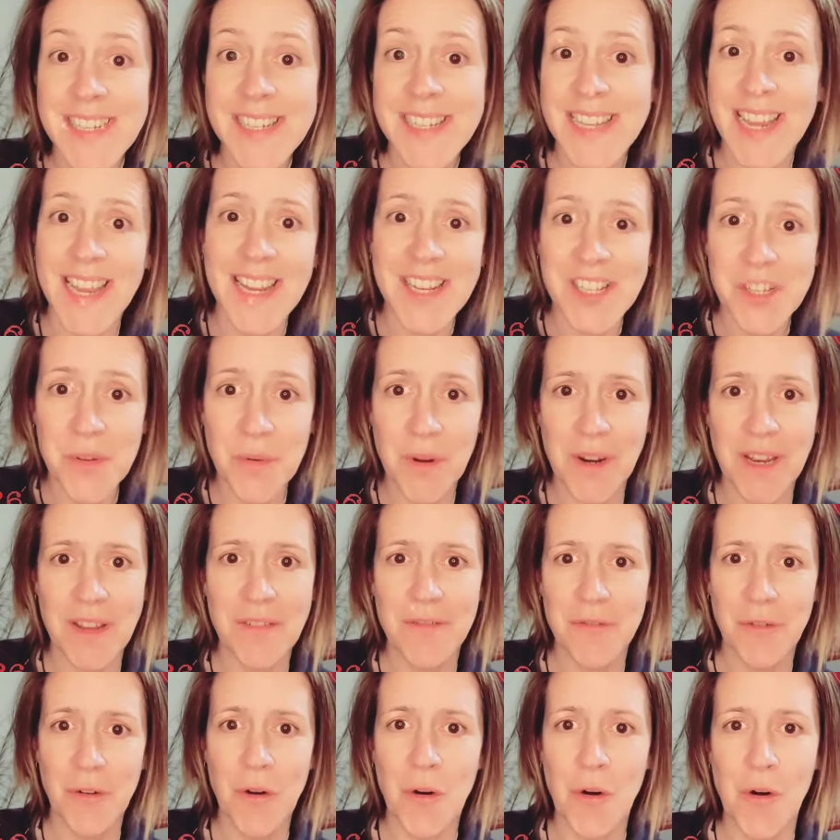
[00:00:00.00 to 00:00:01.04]
Day
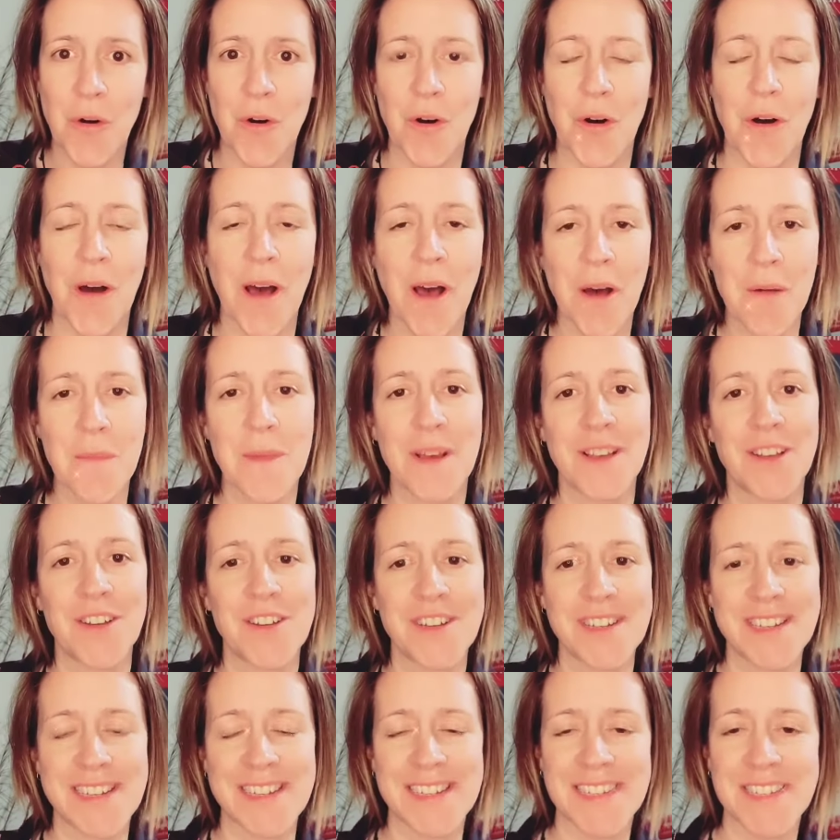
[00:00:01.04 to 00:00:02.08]
24. Oh my
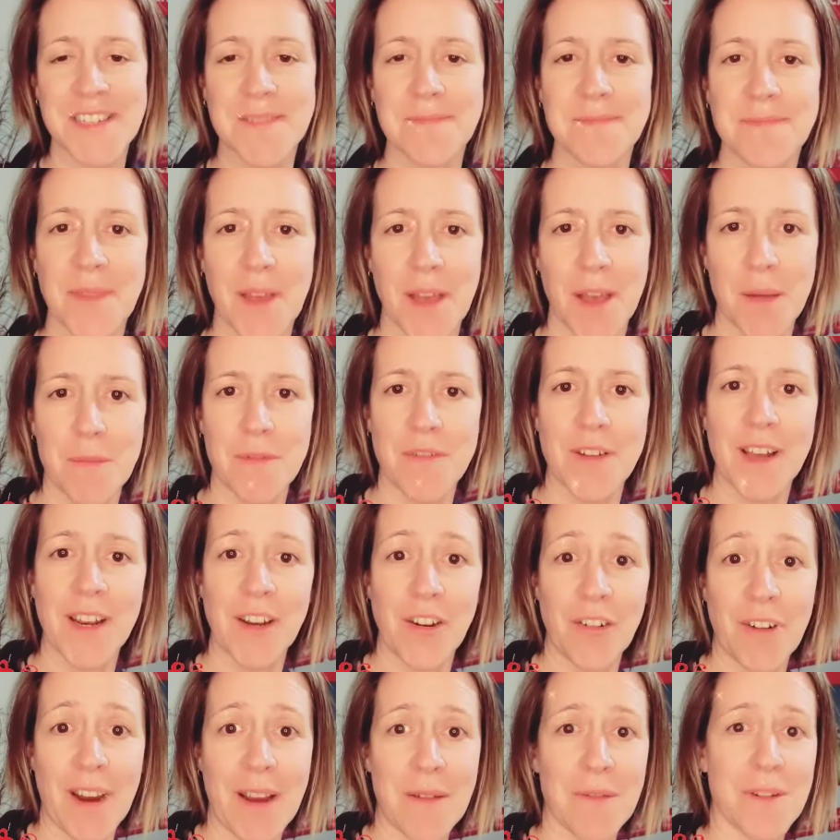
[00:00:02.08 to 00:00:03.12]
goodness. Hope you've had
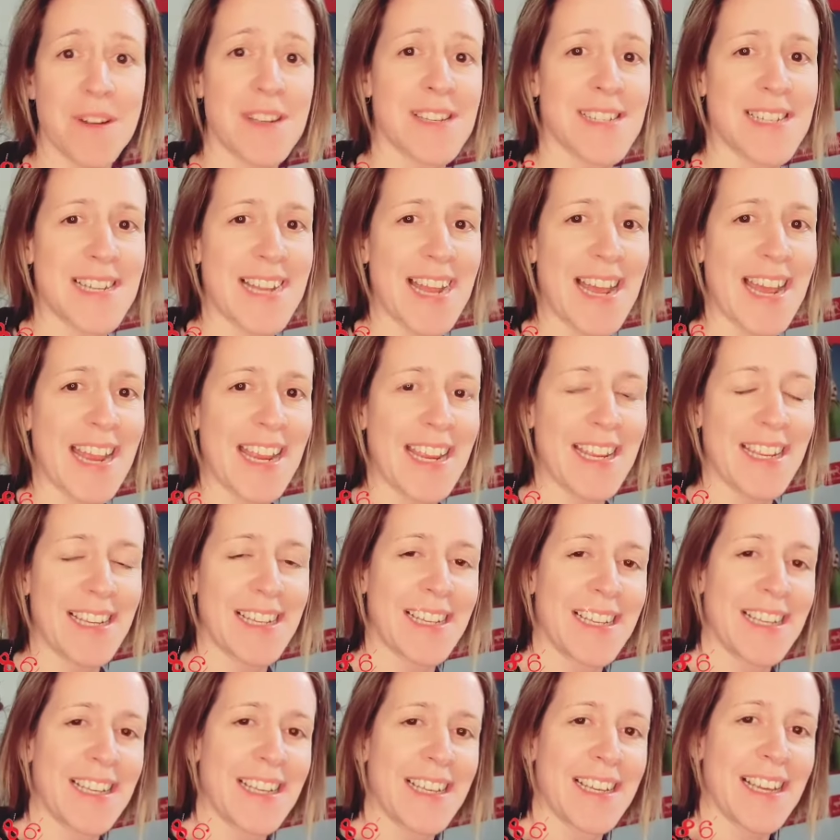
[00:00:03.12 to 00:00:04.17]
a great one today.
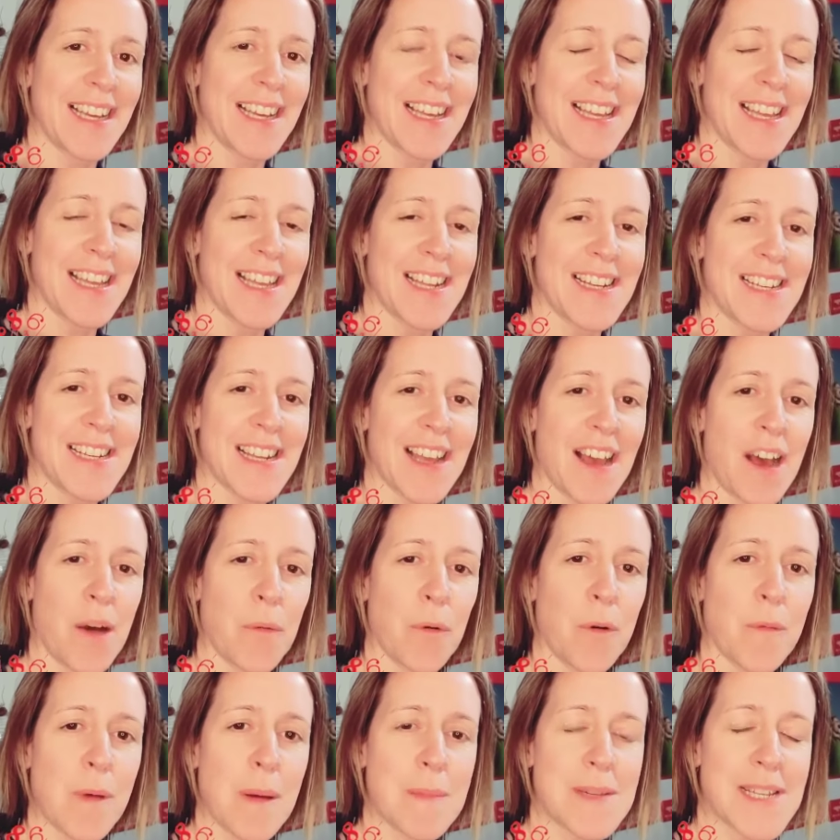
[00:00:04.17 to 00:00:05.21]
And our
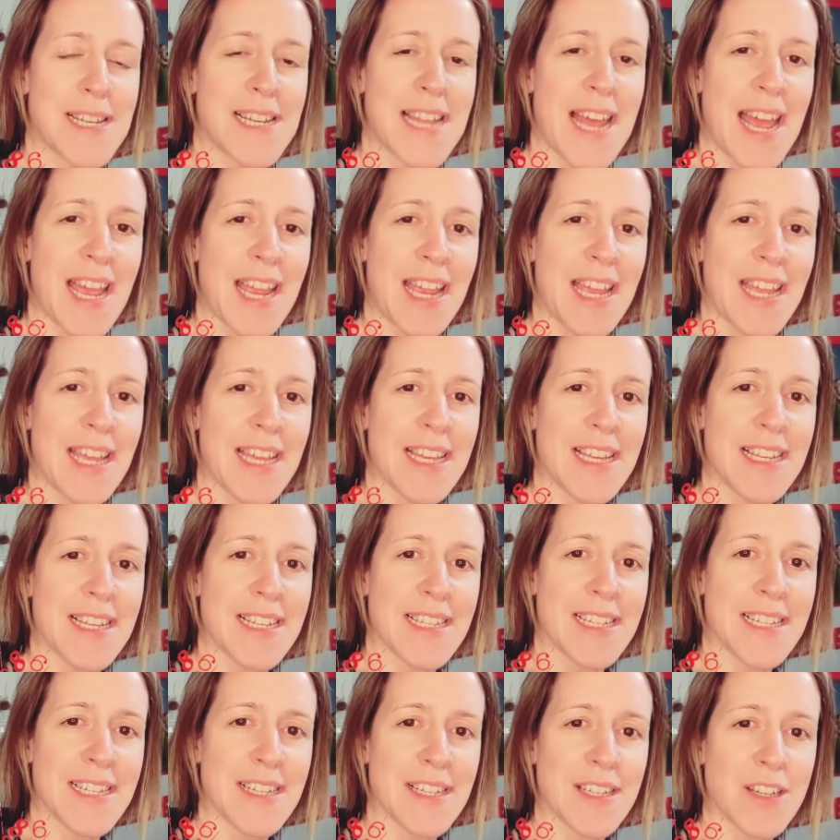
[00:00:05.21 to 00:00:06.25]
warm up today
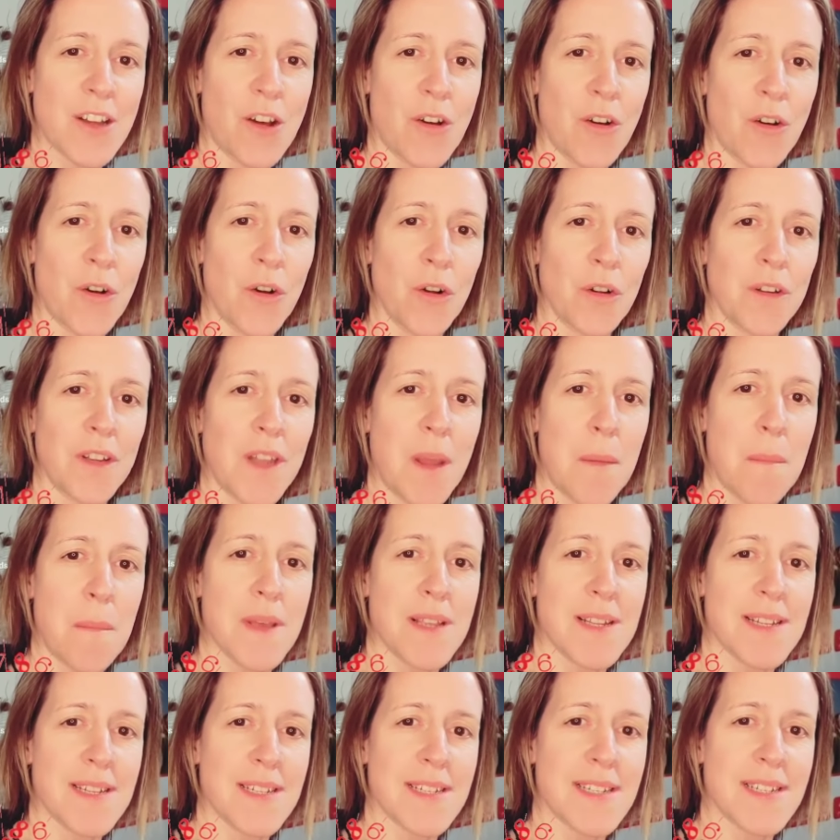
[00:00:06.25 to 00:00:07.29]
is a song called
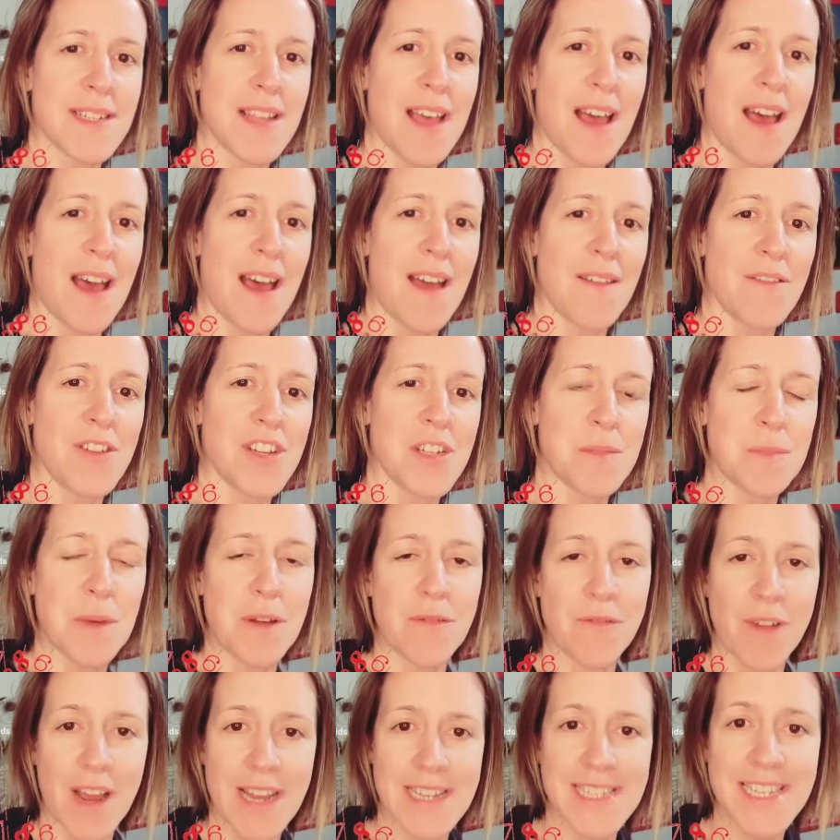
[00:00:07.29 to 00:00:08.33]
Numbers that I've just
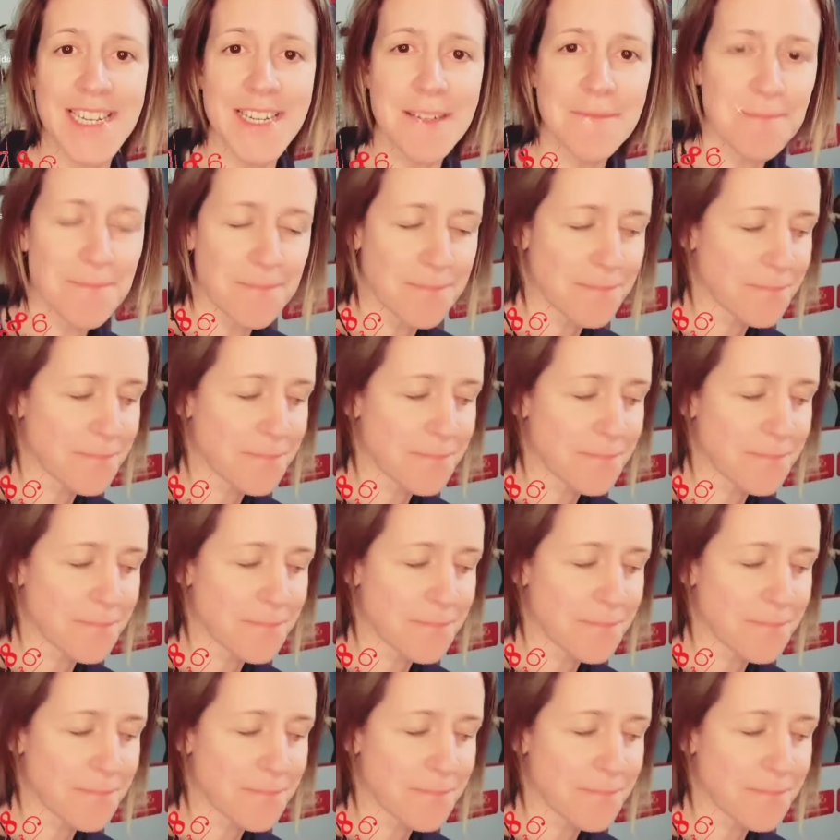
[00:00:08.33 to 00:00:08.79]
been writing.